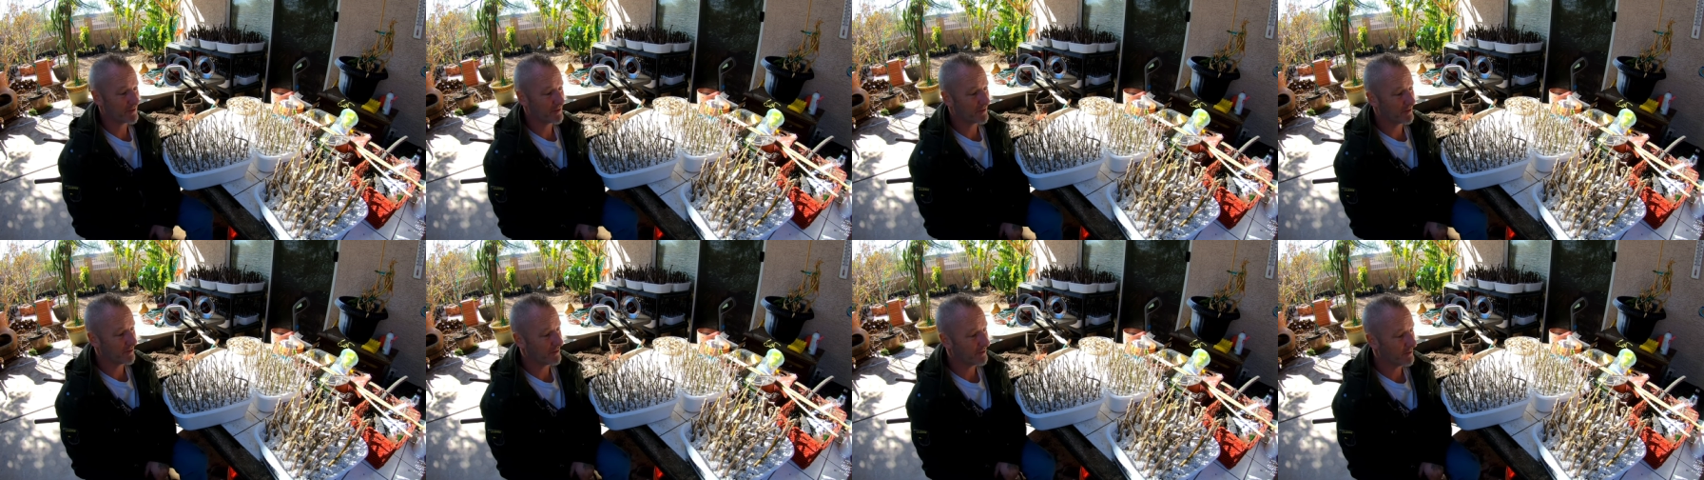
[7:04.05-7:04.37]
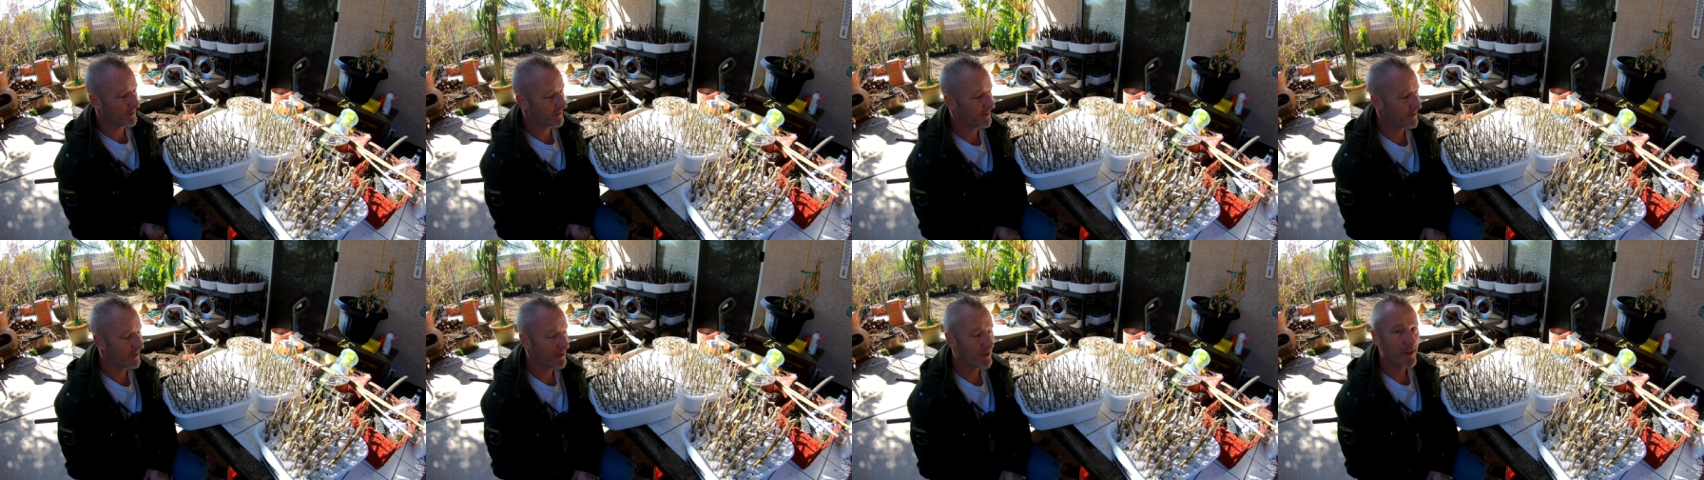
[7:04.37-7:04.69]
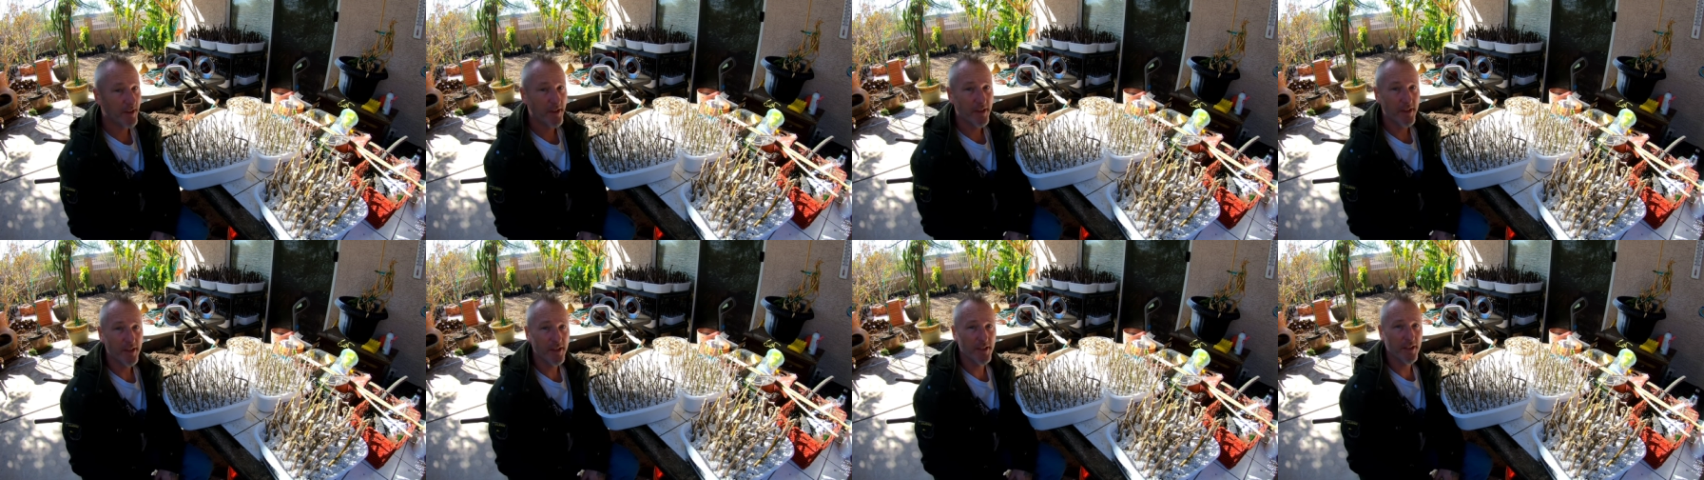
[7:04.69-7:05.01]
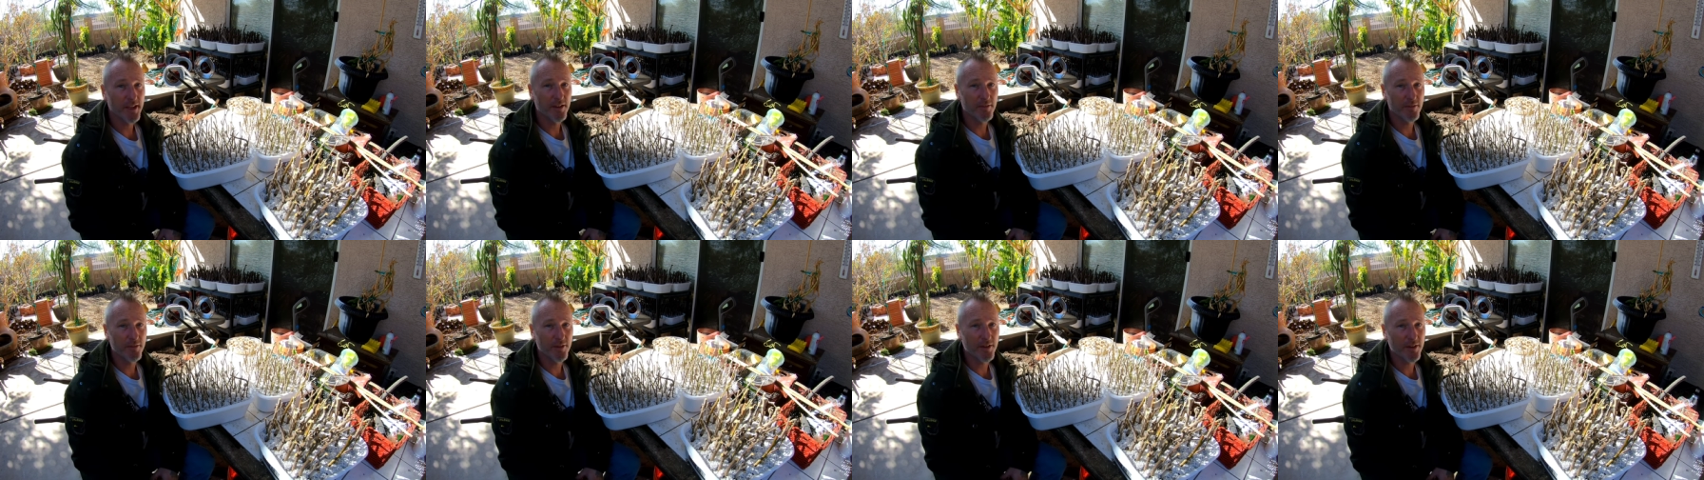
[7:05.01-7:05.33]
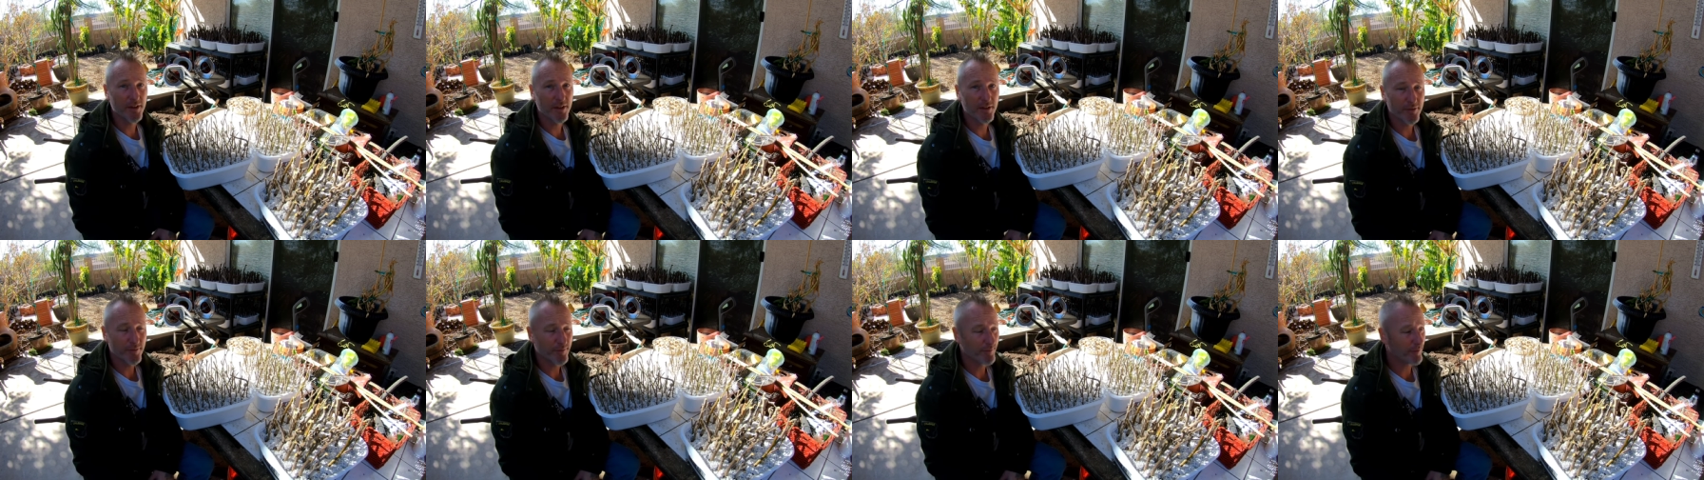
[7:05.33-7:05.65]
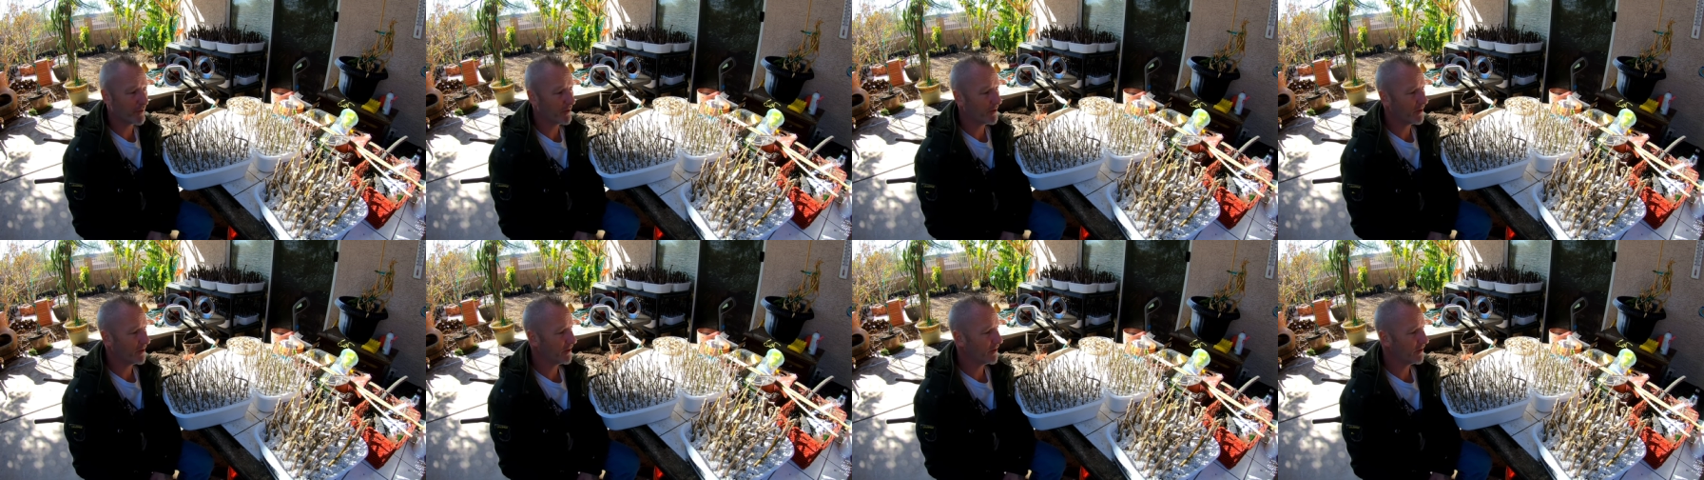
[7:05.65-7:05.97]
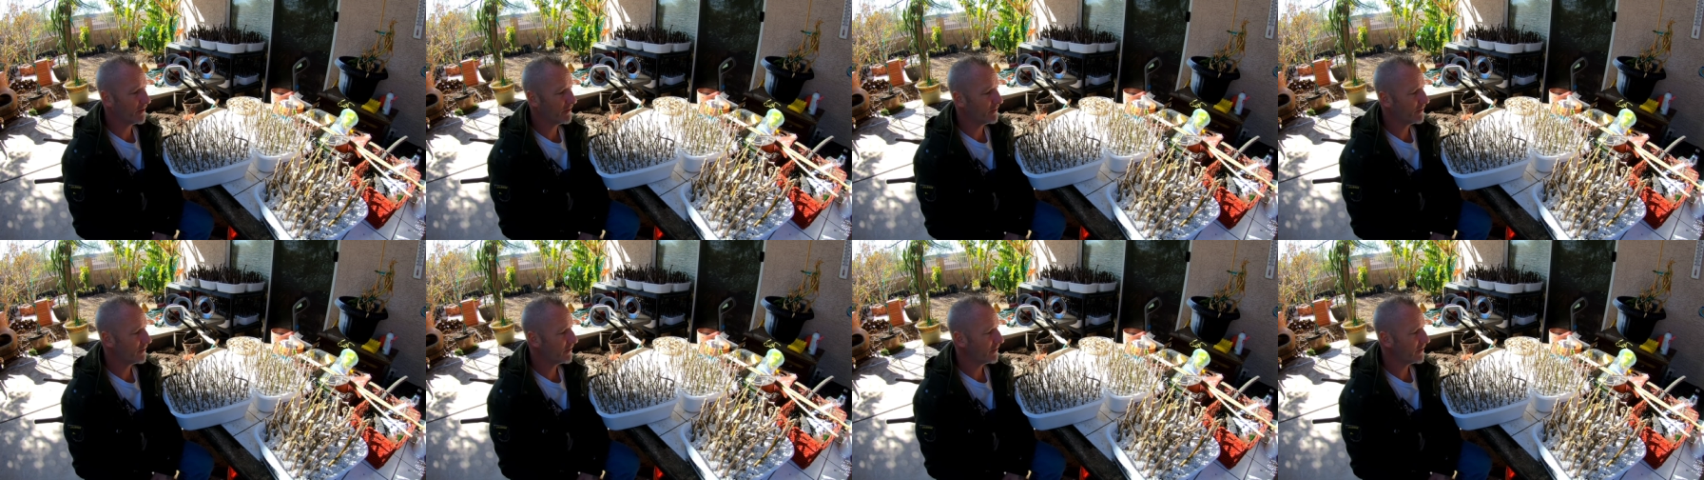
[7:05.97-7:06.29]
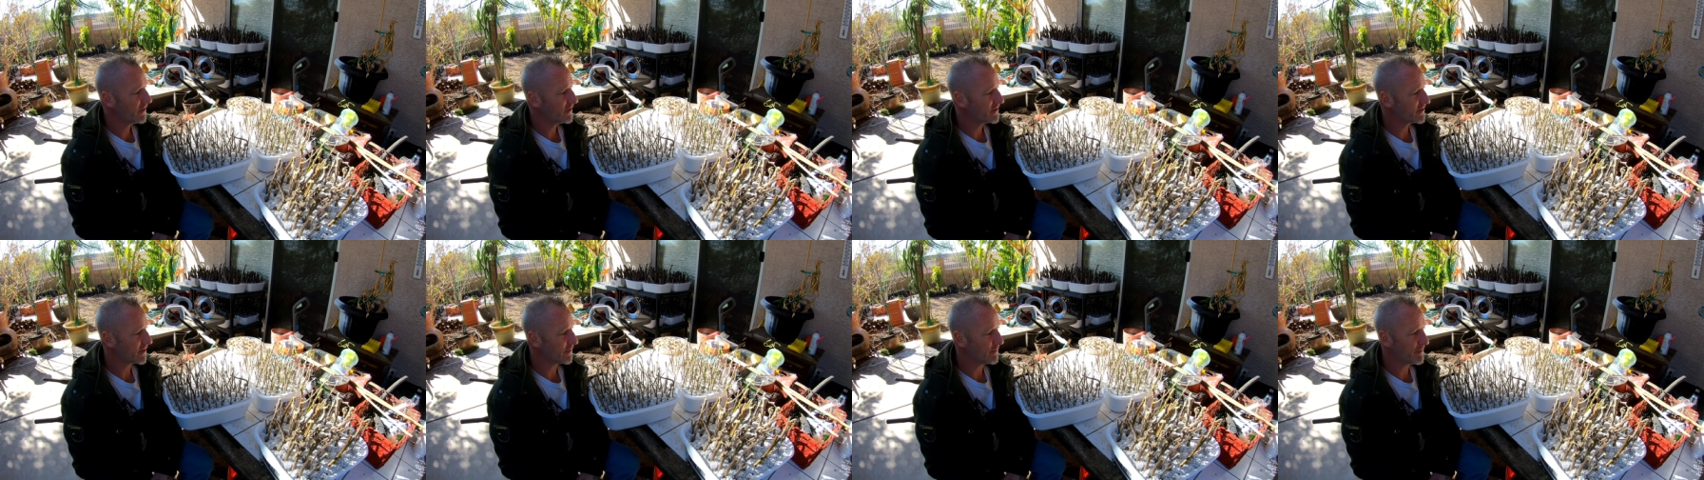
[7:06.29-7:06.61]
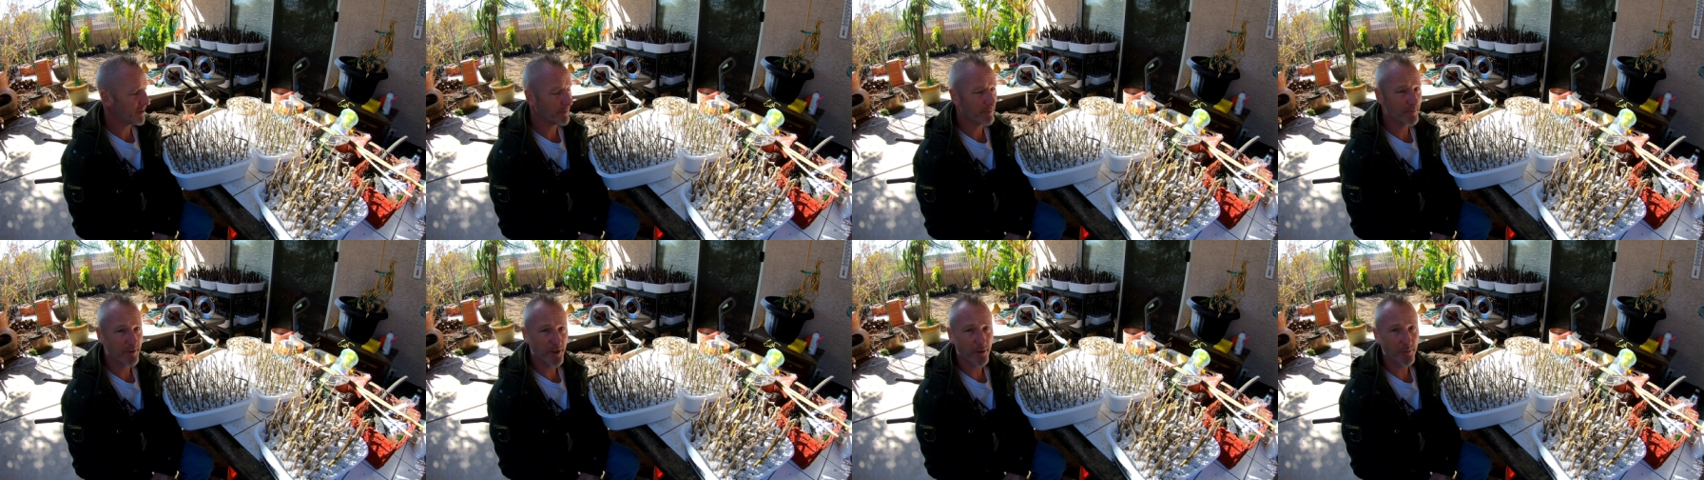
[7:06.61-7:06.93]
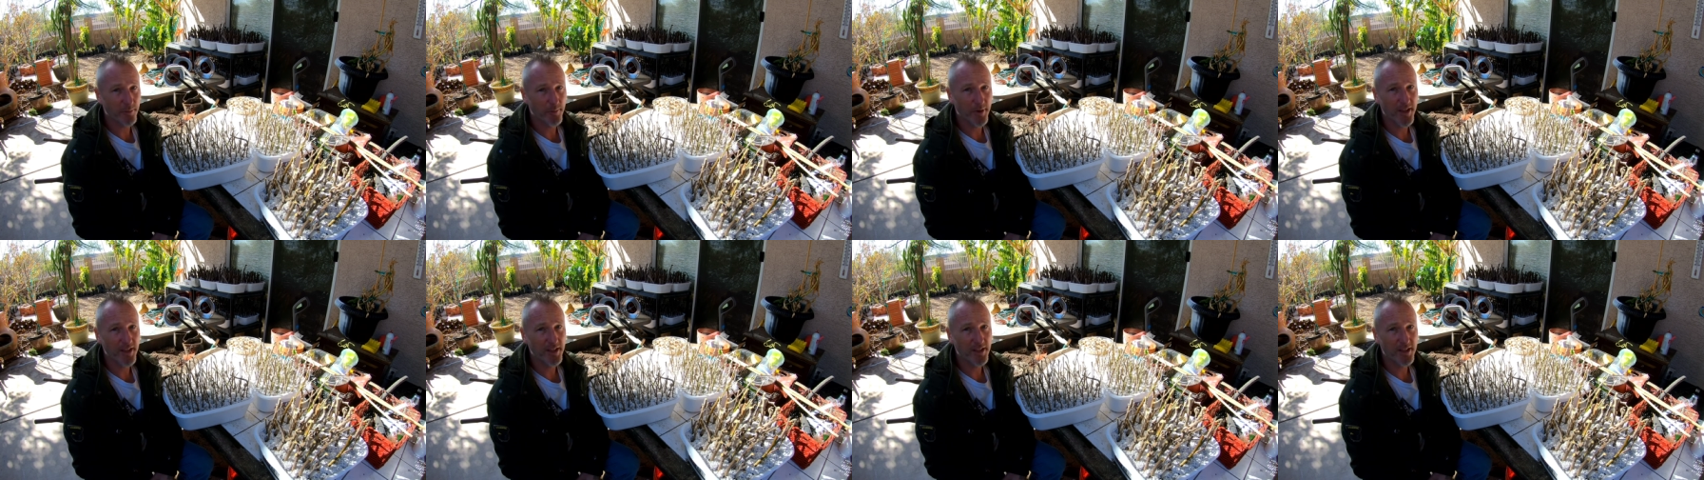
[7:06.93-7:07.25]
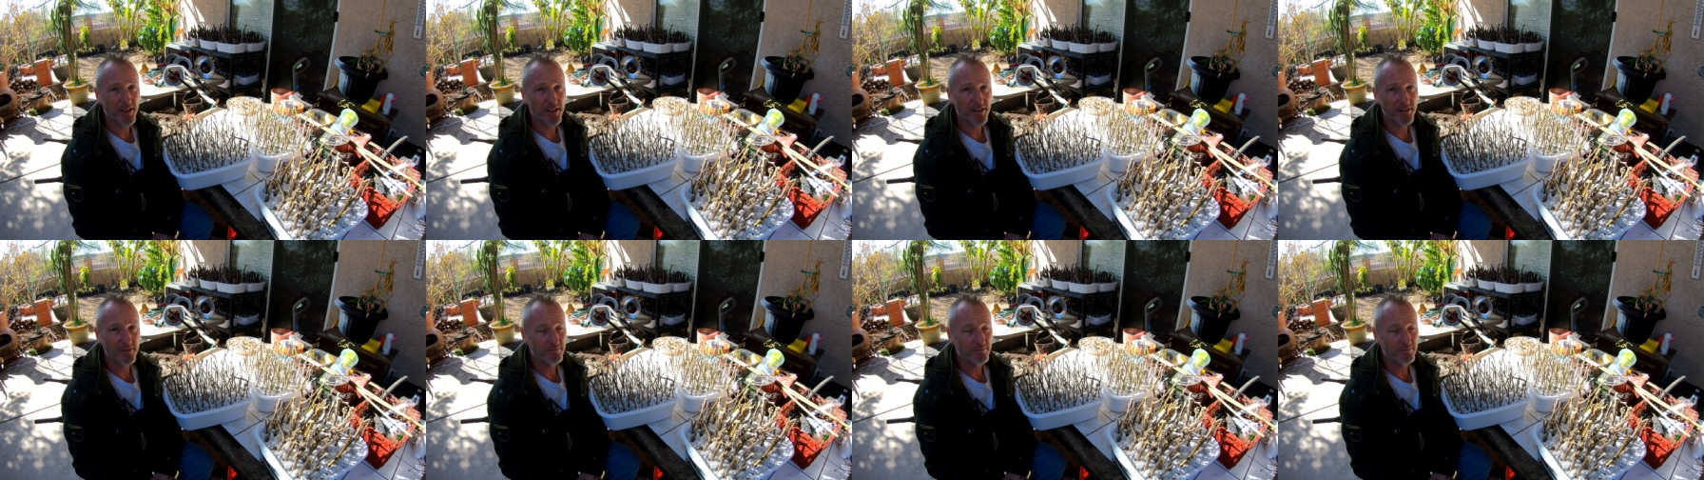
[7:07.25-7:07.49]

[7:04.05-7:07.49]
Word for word: So even if uh, some of them don't make